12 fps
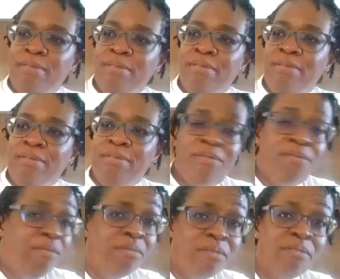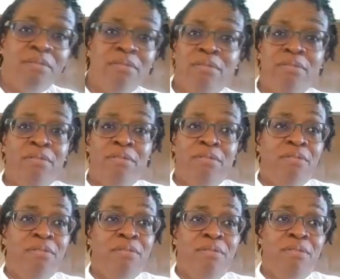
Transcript: Nothing is said.